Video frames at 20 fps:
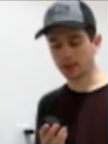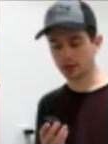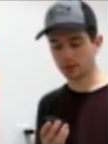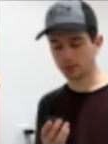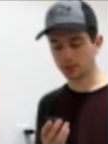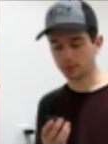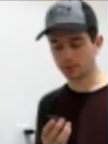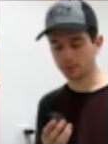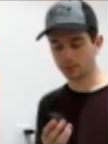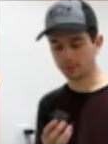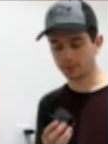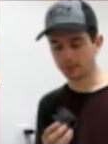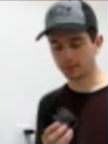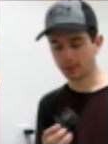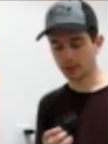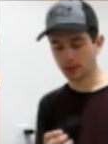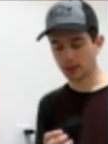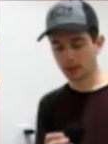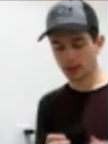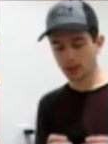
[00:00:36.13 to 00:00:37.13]
so
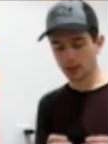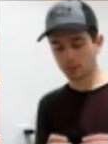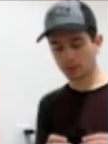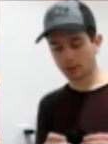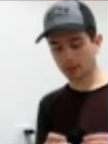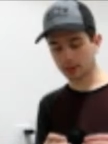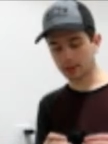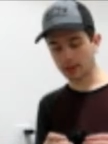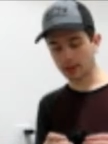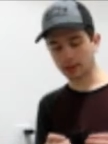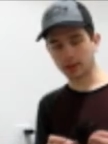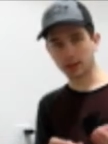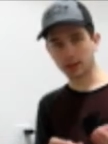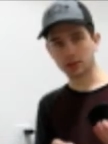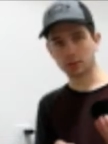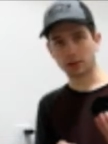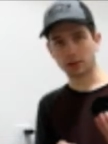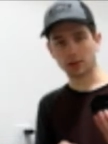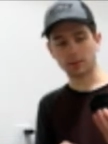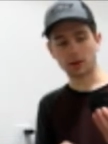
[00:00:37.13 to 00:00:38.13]
we're going to take
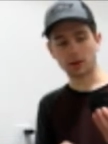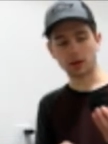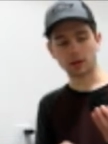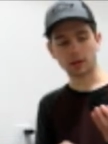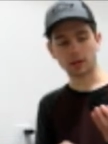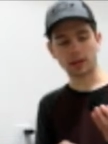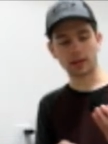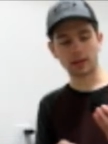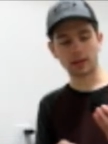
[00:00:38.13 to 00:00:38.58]
this one apart.